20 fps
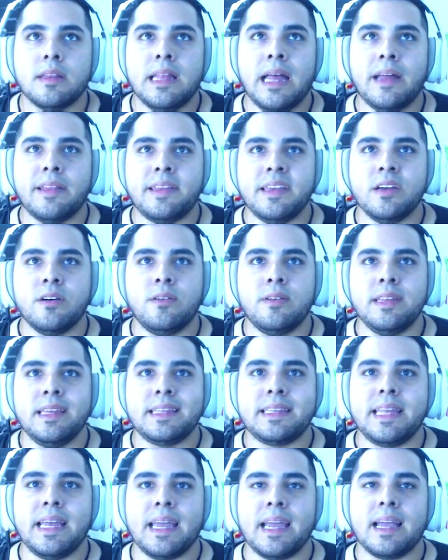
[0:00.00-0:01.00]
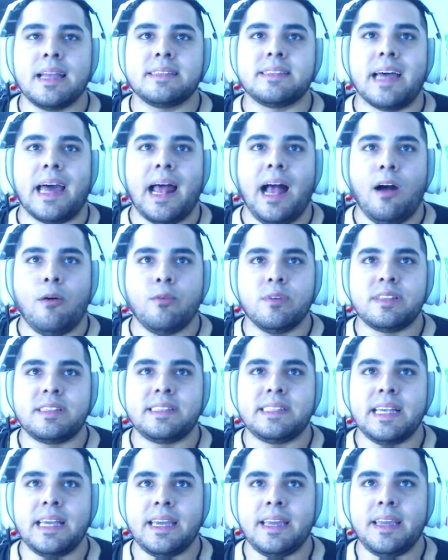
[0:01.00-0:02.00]
Now the only thing is that I would
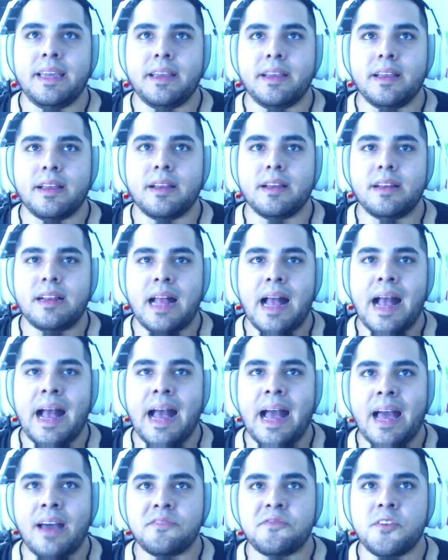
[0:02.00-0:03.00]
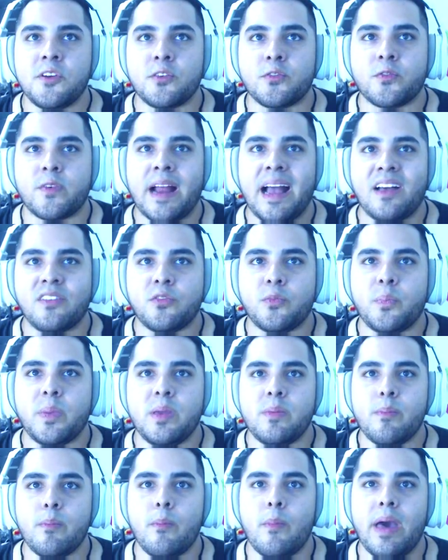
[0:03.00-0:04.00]
say have your raft
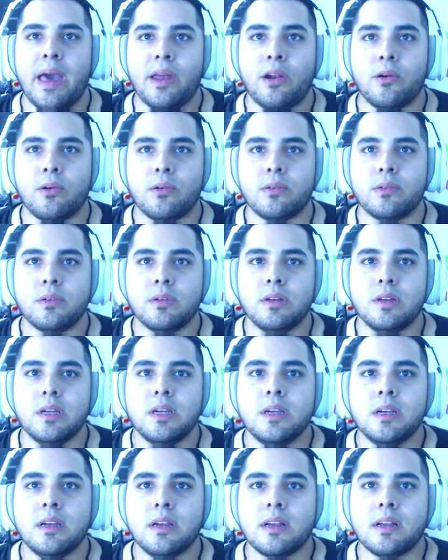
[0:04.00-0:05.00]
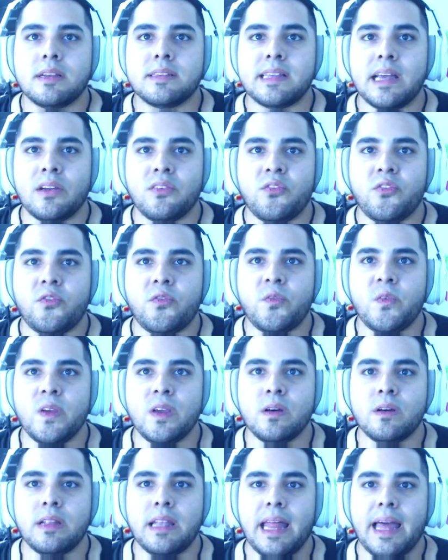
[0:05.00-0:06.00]
be metal, because I
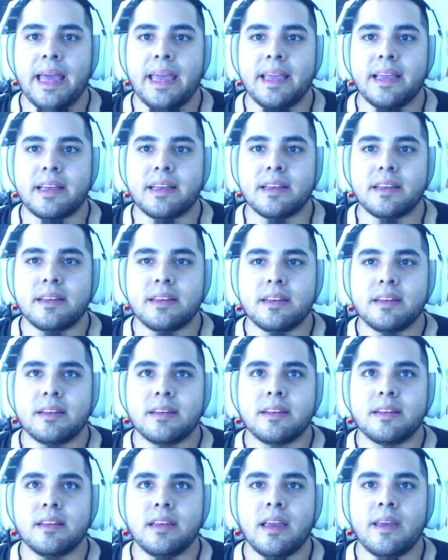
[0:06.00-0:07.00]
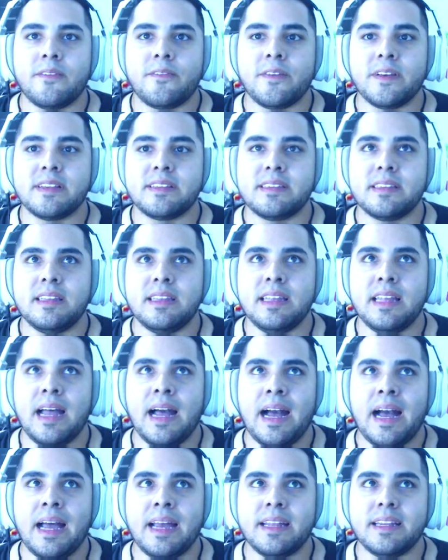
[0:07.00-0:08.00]
feel like if it's
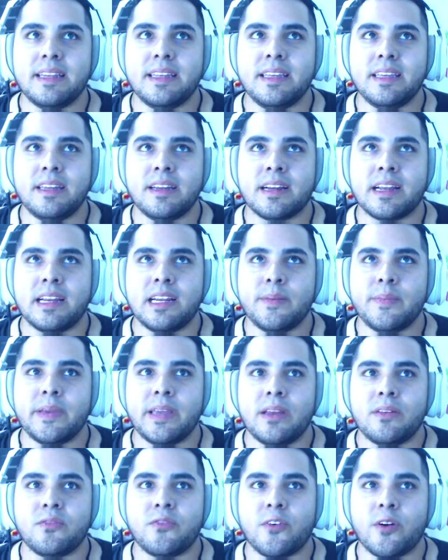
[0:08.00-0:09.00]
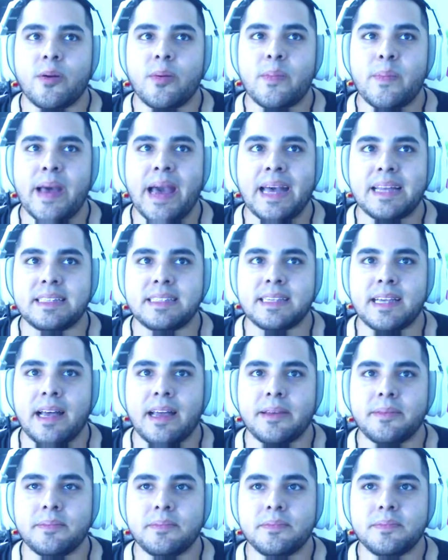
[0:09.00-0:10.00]
not, you're gonna be in for a bad
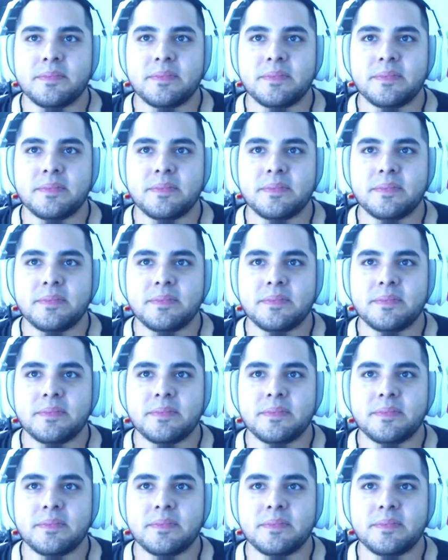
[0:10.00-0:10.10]
time.